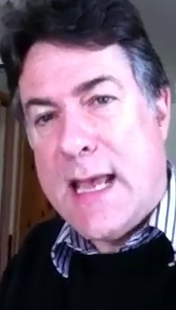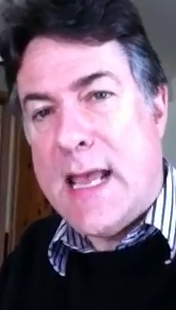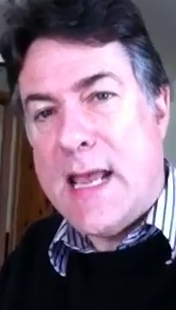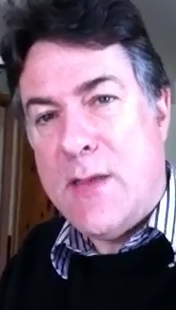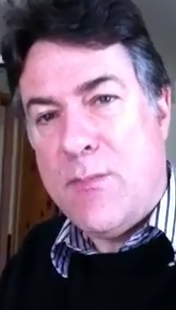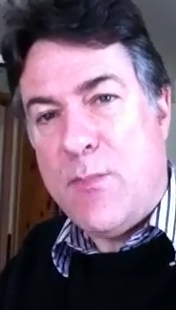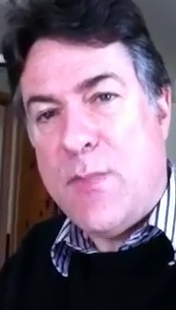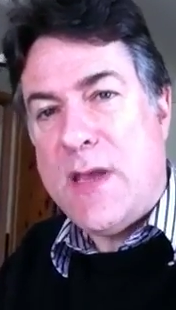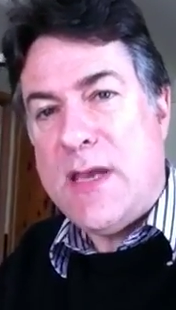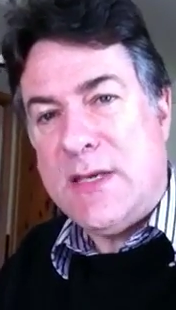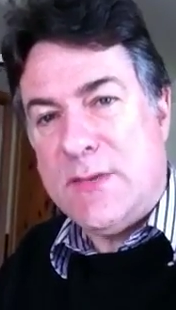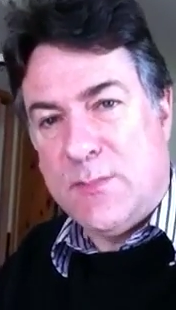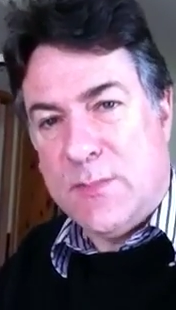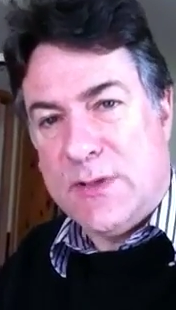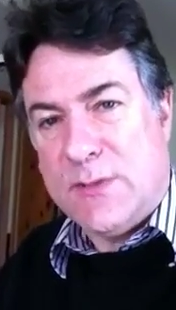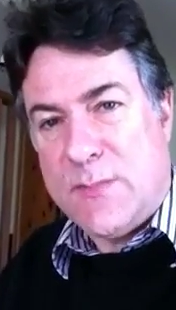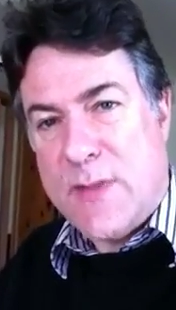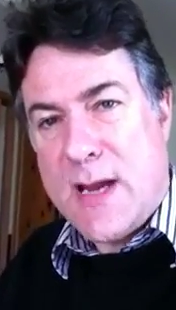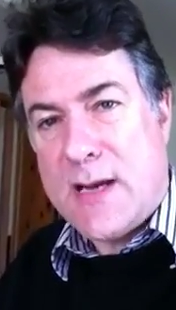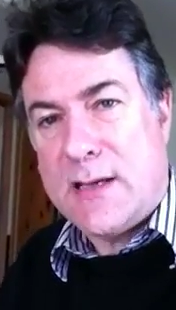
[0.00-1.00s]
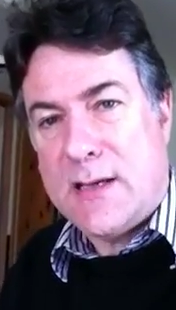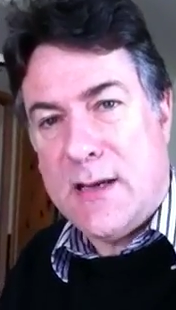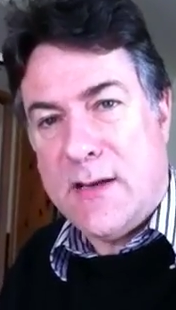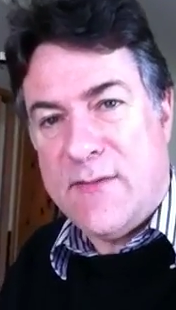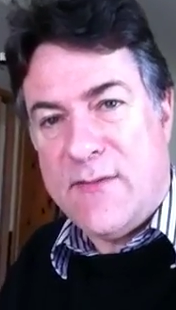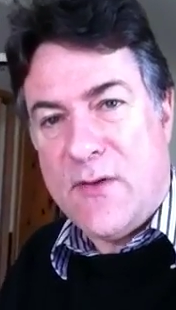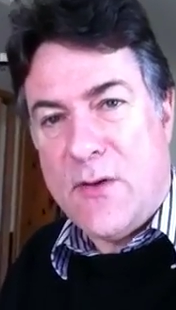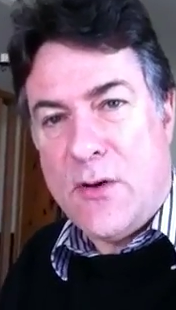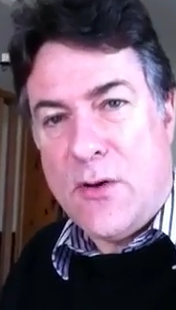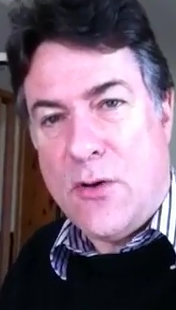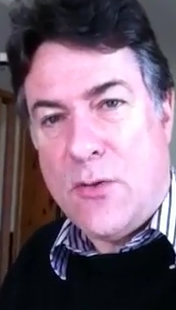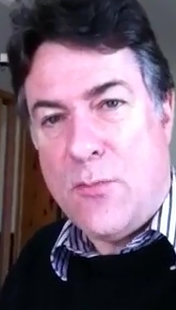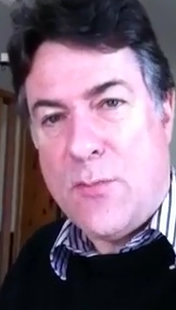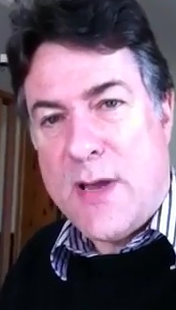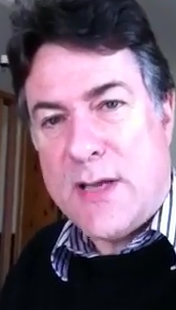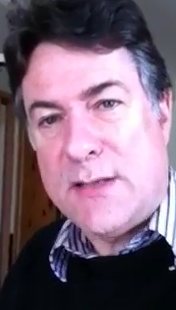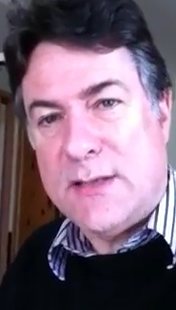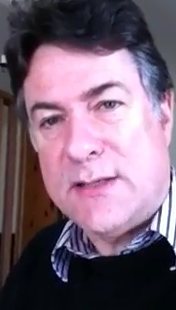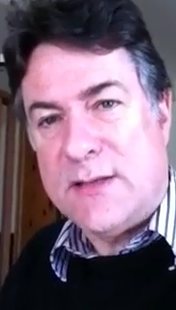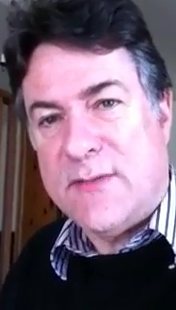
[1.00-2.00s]
a peace perspective on
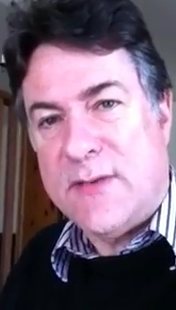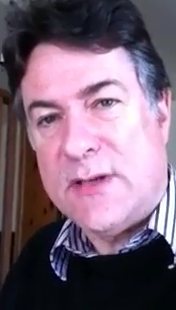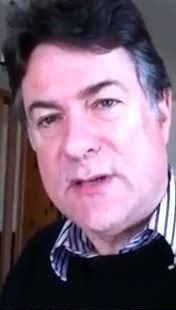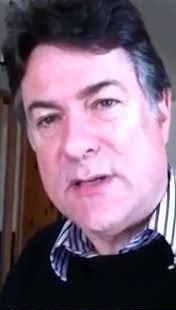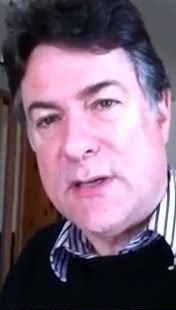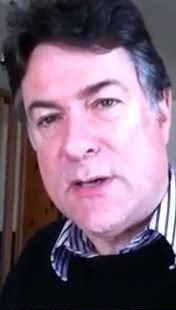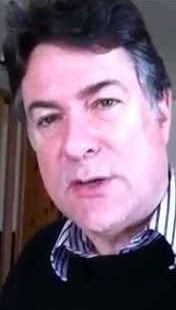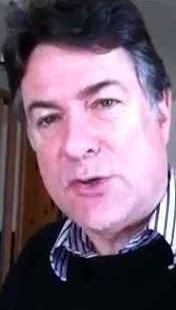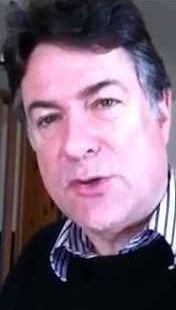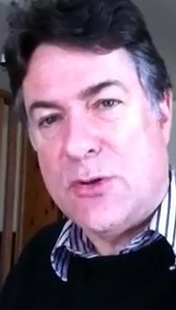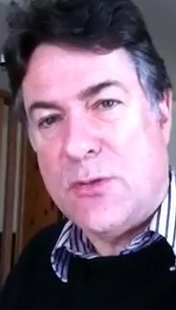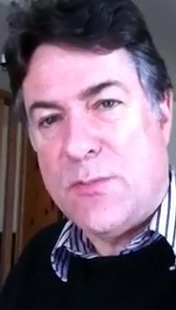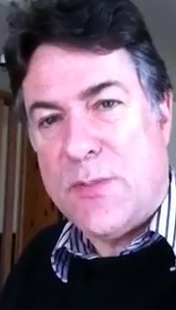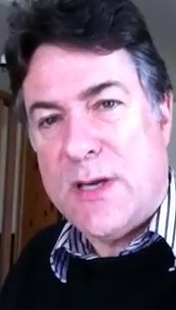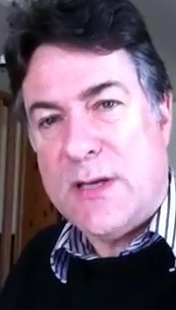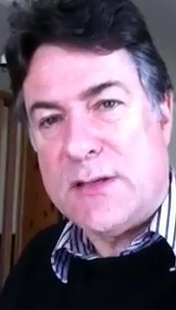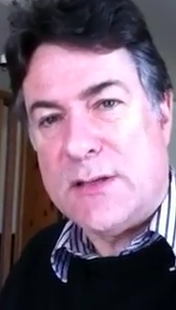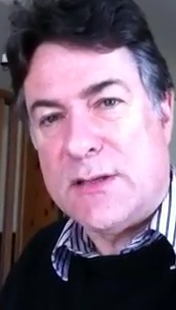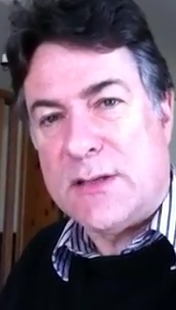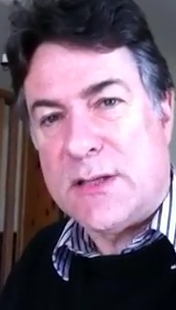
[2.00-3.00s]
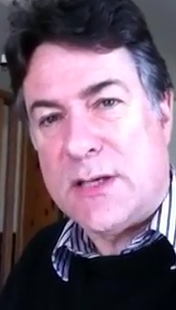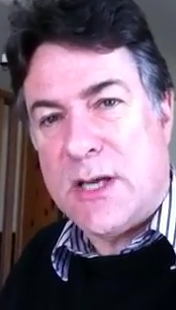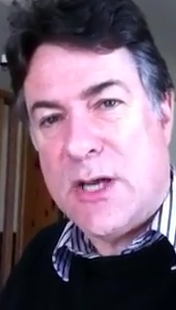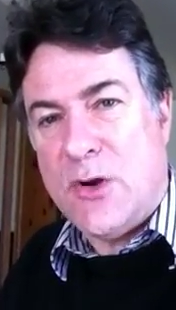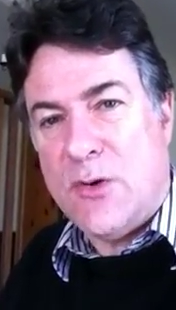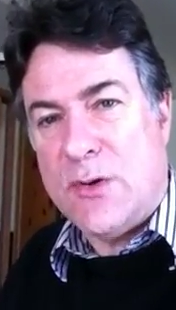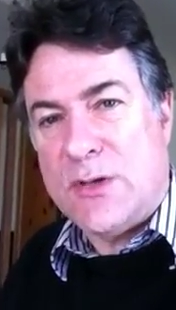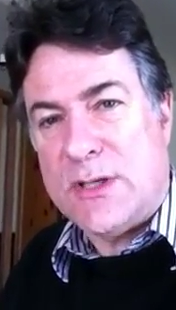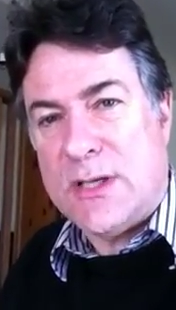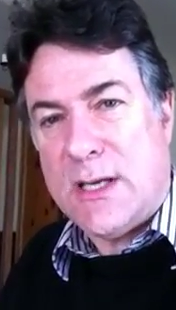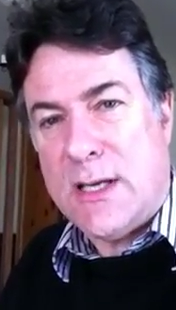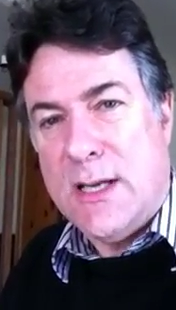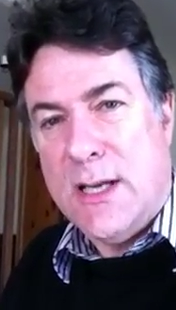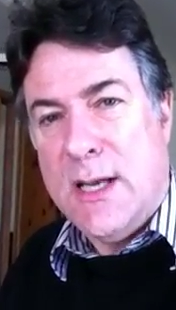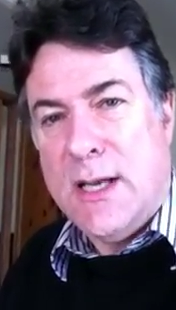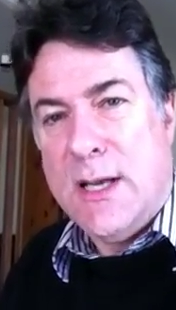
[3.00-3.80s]
matters of international peace and security,